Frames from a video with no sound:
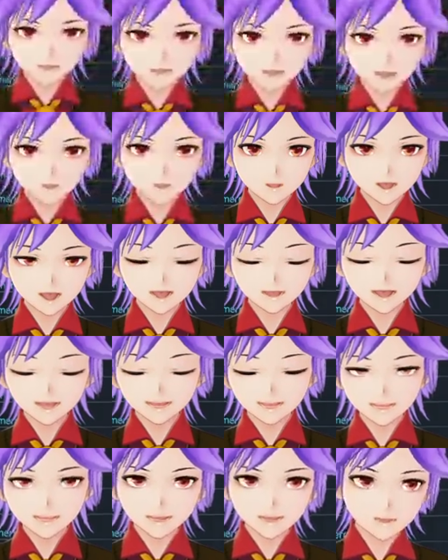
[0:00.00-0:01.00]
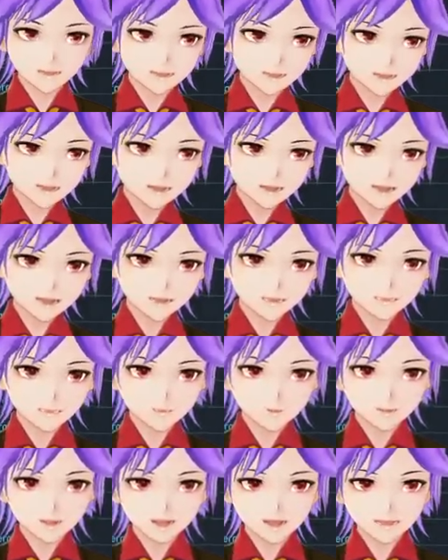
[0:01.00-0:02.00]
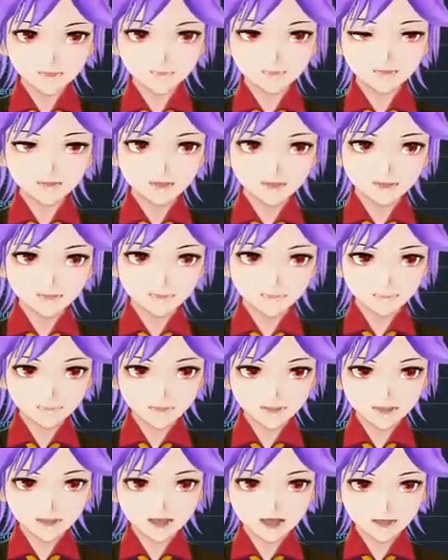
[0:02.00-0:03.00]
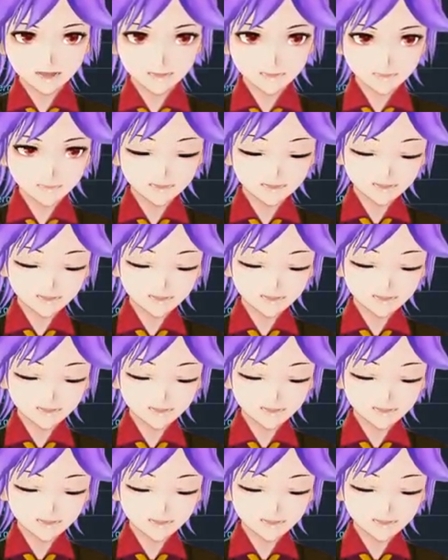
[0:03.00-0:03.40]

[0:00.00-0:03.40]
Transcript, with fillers: move on to Area 3, which is the coast,